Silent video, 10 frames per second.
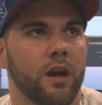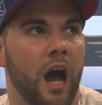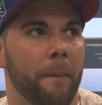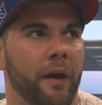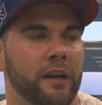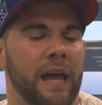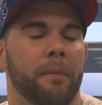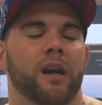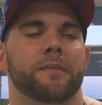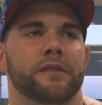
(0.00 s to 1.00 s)
Uh, I'm probably gonna head
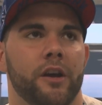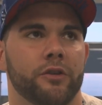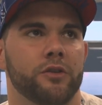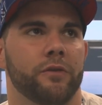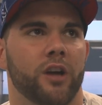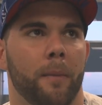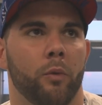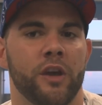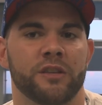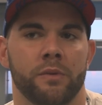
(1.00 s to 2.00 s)
back up to Syracuse for a
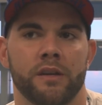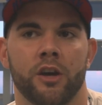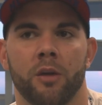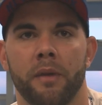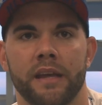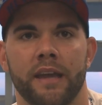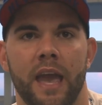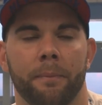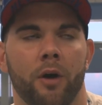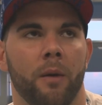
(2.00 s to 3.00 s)
couple weeks. We go to mini
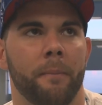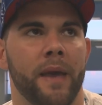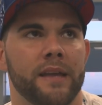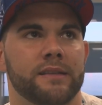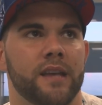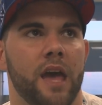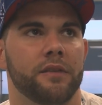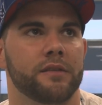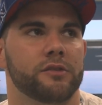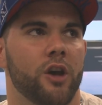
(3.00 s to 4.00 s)
camp on May
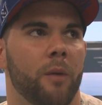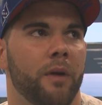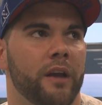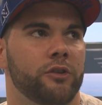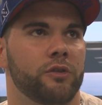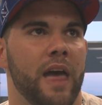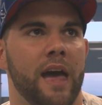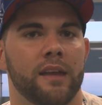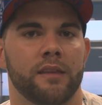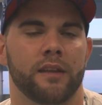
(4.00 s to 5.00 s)
10th, so I'll probably do
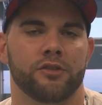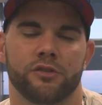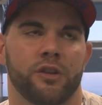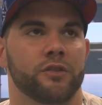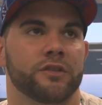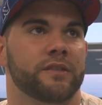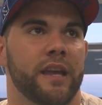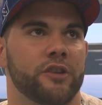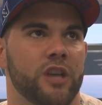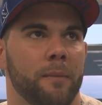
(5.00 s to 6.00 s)
that, and then just, you know just
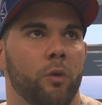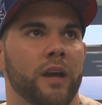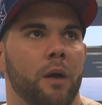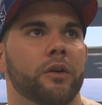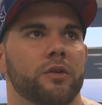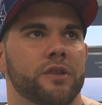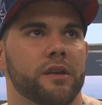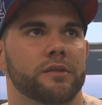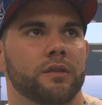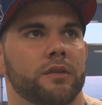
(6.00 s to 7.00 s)
stay in shape and work out with Coach
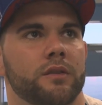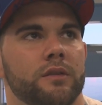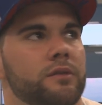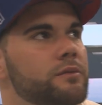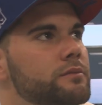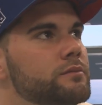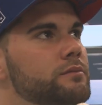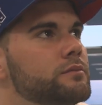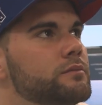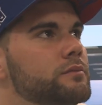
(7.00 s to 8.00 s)
Hicks. Justin, how do you
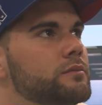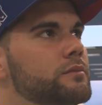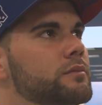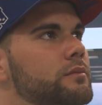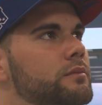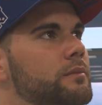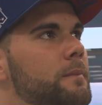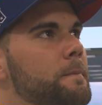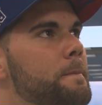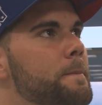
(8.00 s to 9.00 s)
feel about moving
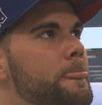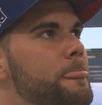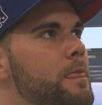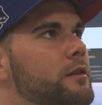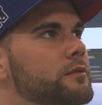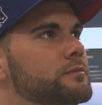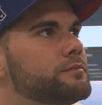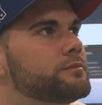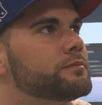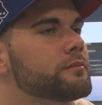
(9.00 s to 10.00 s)
in interior on the
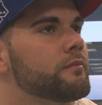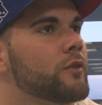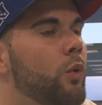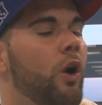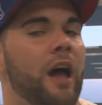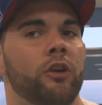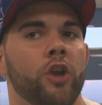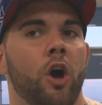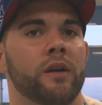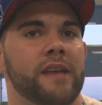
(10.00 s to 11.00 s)
offensive line? Well, I
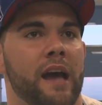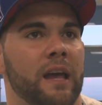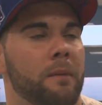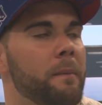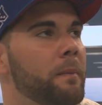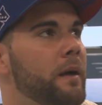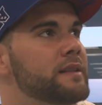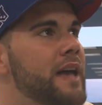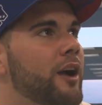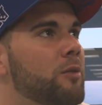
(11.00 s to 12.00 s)
don't know exactly. I might be
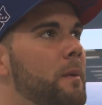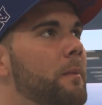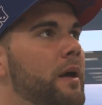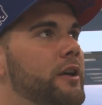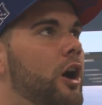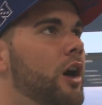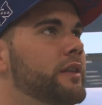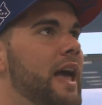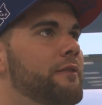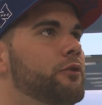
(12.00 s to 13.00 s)
playing tackle. I might be playing
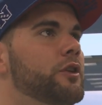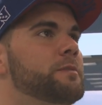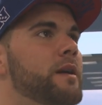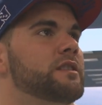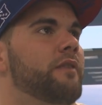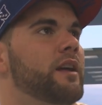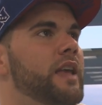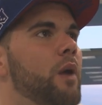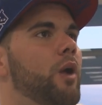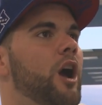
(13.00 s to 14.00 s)
guard. They haven't really specified
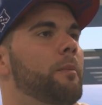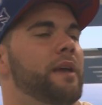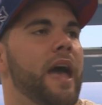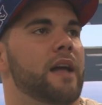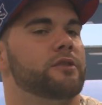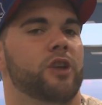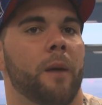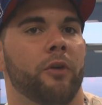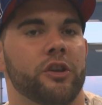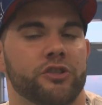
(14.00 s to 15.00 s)
yet where I'll be at. So
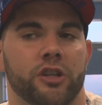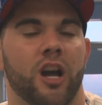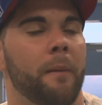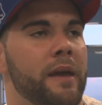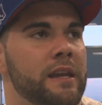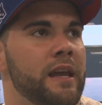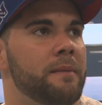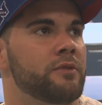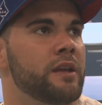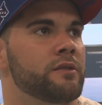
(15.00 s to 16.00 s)
I'm really just going to come in
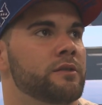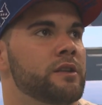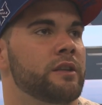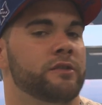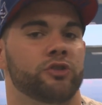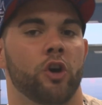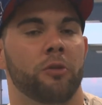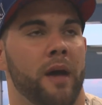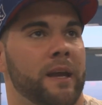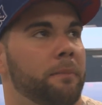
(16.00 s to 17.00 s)
and, and, and, show
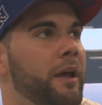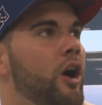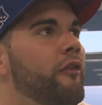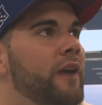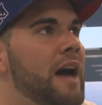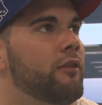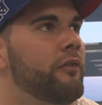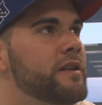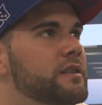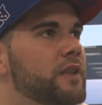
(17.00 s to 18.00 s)
them I can play all five
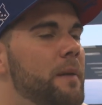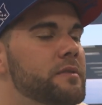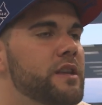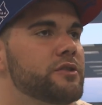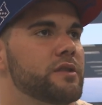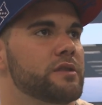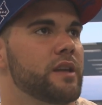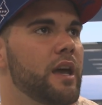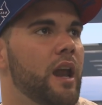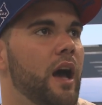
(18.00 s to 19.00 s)
offensive line
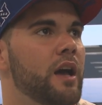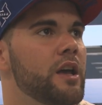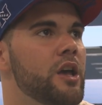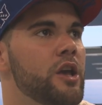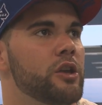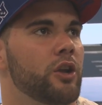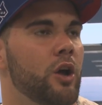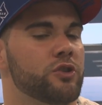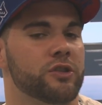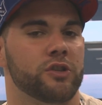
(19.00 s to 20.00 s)
positions and, uh, you
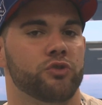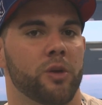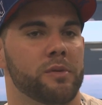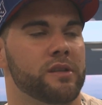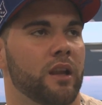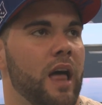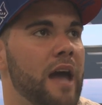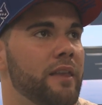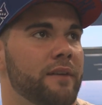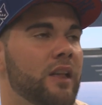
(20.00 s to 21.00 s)
know, just contribute to the
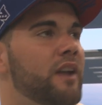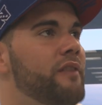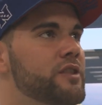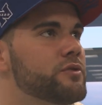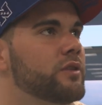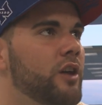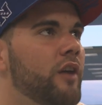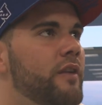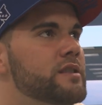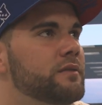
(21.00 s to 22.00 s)
line. They have a lot of veterans on the
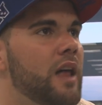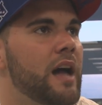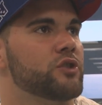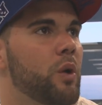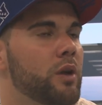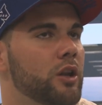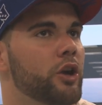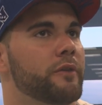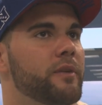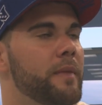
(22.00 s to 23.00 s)
offensive line, so I want to
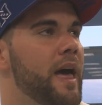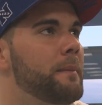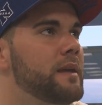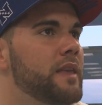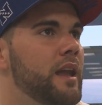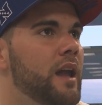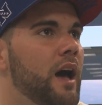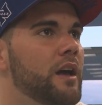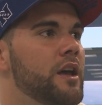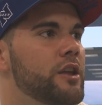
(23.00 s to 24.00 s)
learn from them and then,
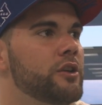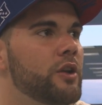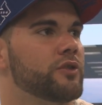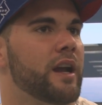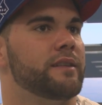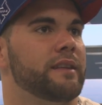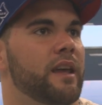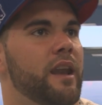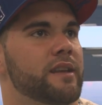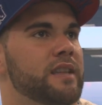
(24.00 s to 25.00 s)
uh, you know, try to take
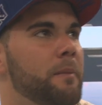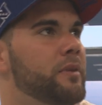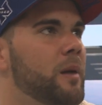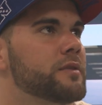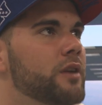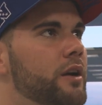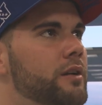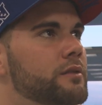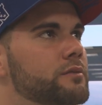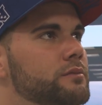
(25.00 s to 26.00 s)
that next step and become a
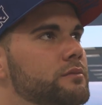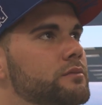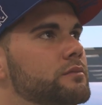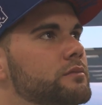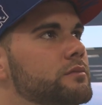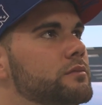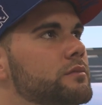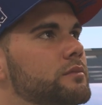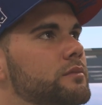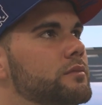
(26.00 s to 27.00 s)
starter. Were you a little
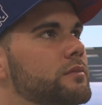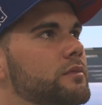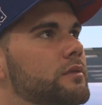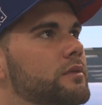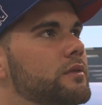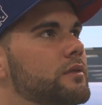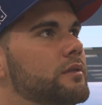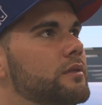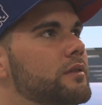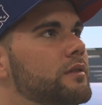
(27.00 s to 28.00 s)
insulted when ESPN
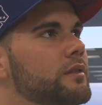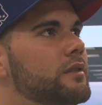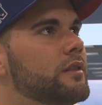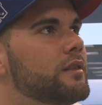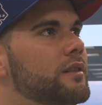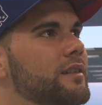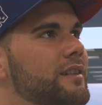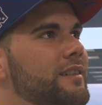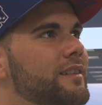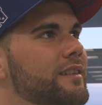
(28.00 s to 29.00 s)
put up guard, Justin
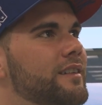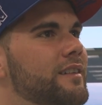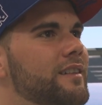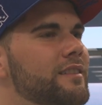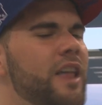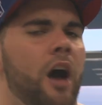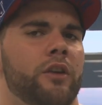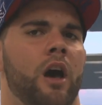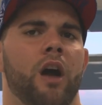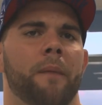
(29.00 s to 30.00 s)
Pugh guard? No,
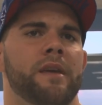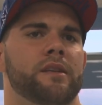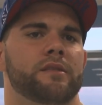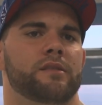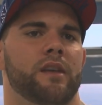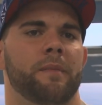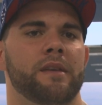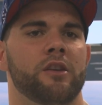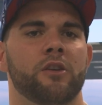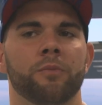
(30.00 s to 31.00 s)
no. I mean, because, I
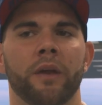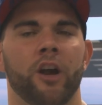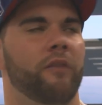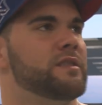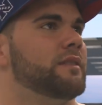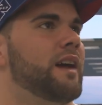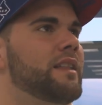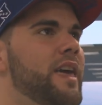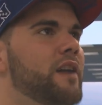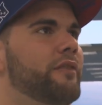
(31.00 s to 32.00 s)
mean, you're playing offensive
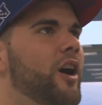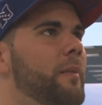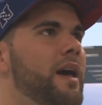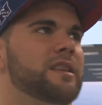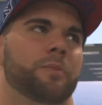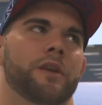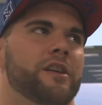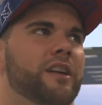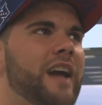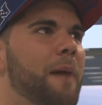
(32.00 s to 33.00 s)
line in the NFL, man. That's a pretty
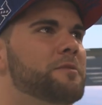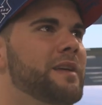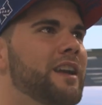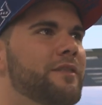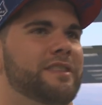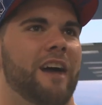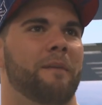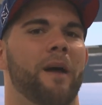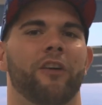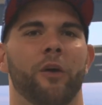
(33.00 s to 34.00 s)
good accomplishment in itself.
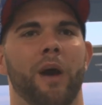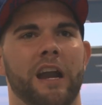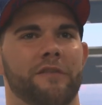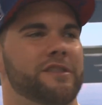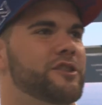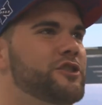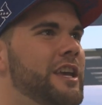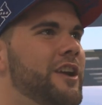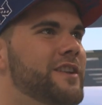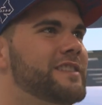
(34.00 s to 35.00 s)
I'm not really worried if it's a
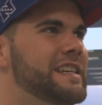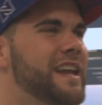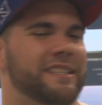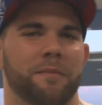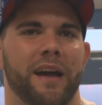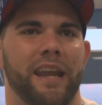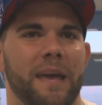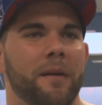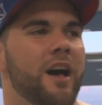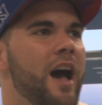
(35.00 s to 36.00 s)
G or a T next to my
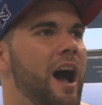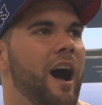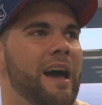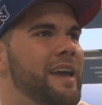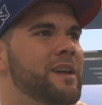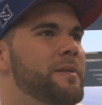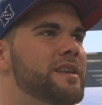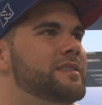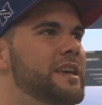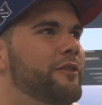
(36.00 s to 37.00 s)
name. Uh, it could be
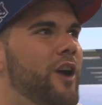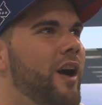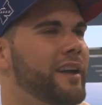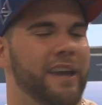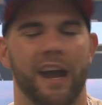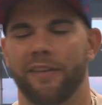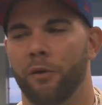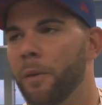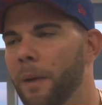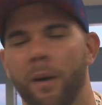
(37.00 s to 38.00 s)
a C for all I care. They
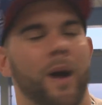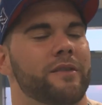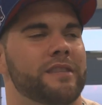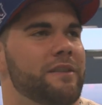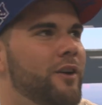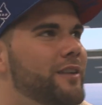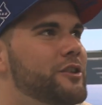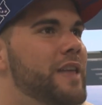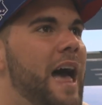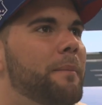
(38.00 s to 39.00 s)
want me to play wide receiver, I'll
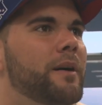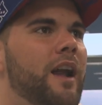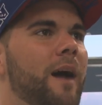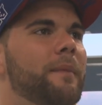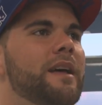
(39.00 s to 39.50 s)
do that. But um,